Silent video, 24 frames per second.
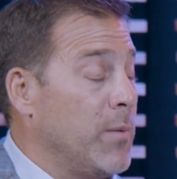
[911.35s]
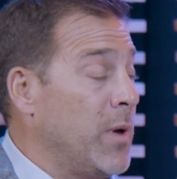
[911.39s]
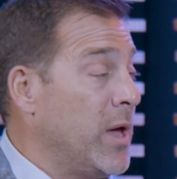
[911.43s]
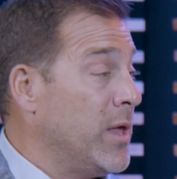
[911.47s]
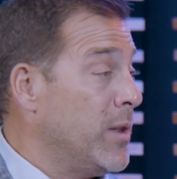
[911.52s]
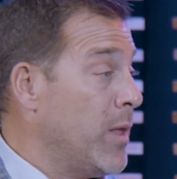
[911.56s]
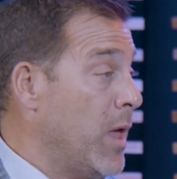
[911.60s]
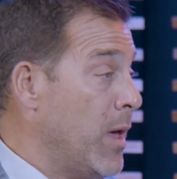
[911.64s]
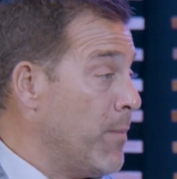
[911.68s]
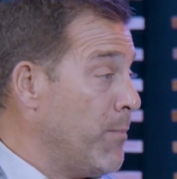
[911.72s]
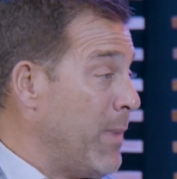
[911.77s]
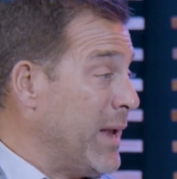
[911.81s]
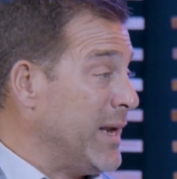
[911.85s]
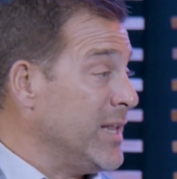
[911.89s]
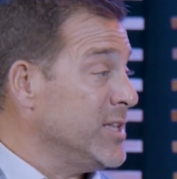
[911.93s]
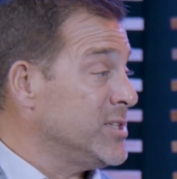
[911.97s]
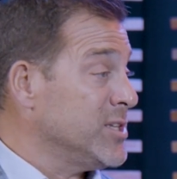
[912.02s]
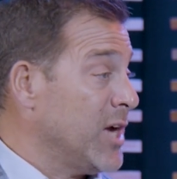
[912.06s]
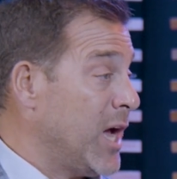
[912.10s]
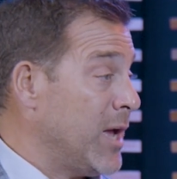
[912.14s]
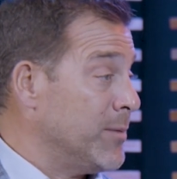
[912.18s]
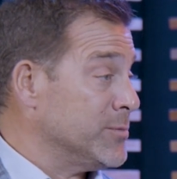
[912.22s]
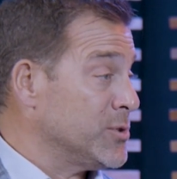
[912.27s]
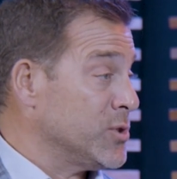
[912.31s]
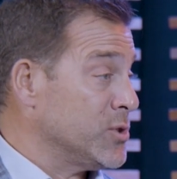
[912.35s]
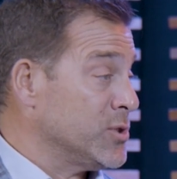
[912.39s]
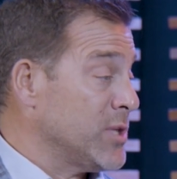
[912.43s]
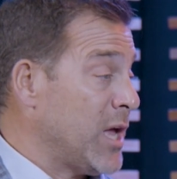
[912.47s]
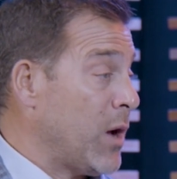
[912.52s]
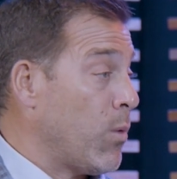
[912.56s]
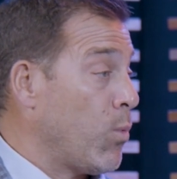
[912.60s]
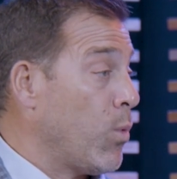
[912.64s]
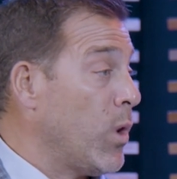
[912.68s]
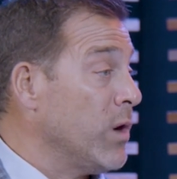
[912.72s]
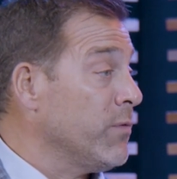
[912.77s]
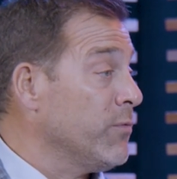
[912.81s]
And many times there's
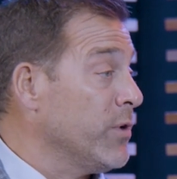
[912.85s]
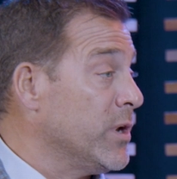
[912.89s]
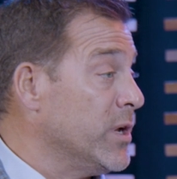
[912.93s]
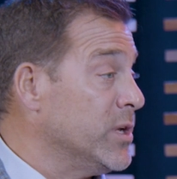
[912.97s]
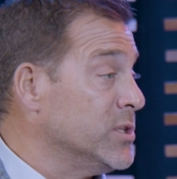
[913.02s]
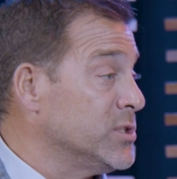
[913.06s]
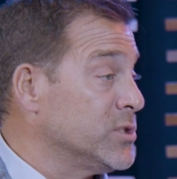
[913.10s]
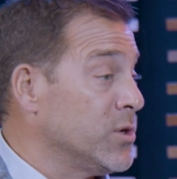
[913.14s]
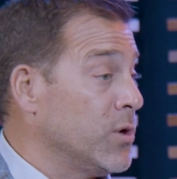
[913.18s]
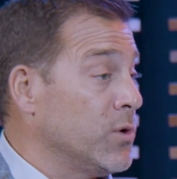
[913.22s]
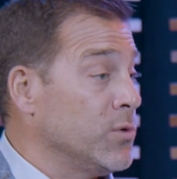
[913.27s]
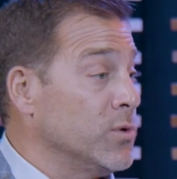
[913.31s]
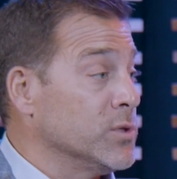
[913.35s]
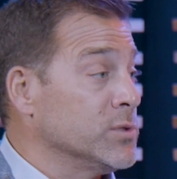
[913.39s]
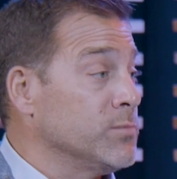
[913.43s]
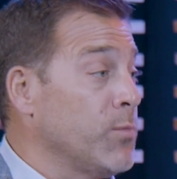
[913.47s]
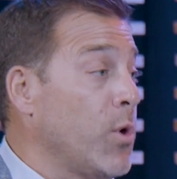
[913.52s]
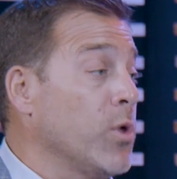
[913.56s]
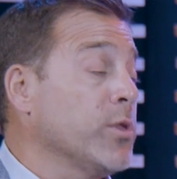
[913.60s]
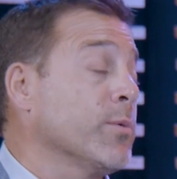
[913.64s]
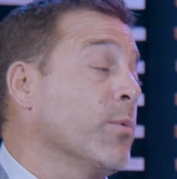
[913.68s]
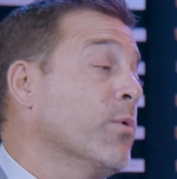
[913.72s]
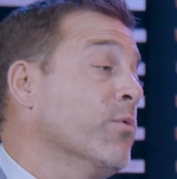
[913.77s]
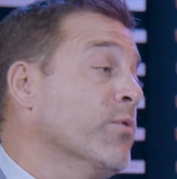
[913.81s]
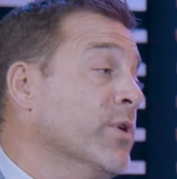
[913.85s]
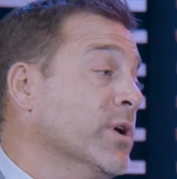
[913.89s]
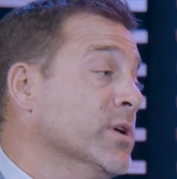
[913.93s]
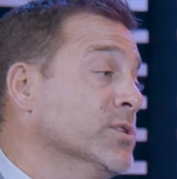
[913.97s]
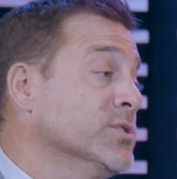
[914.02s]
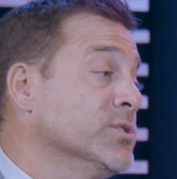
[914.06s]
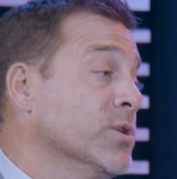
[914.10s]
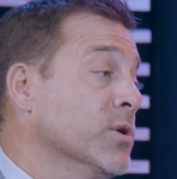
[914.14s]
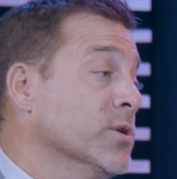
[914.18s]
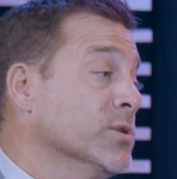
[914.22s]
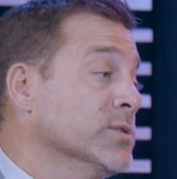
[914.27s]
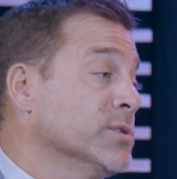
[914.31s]
not one reinsurer, there's multiple
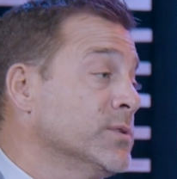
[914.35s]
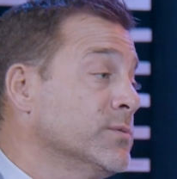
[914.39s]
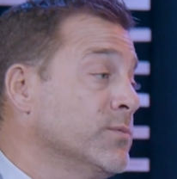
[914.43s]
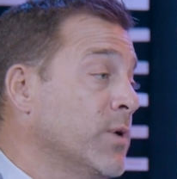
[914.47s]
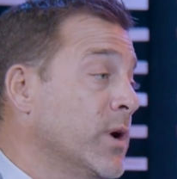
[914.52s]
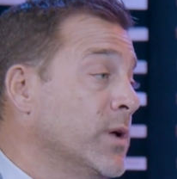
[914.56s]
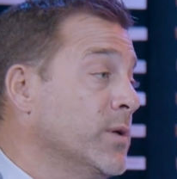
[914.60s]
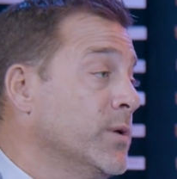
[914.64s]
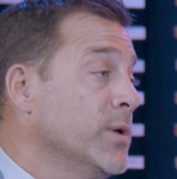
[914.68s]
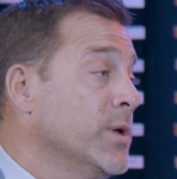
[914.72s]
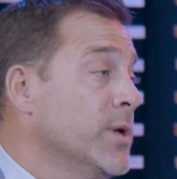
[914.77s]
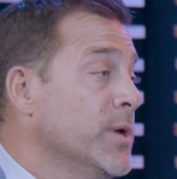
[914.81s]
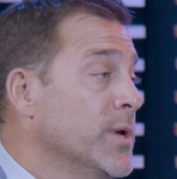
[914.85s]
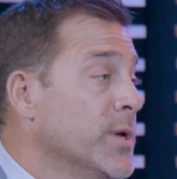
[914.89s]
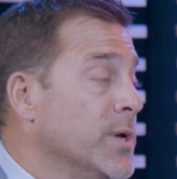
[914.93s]
reinsurers, right?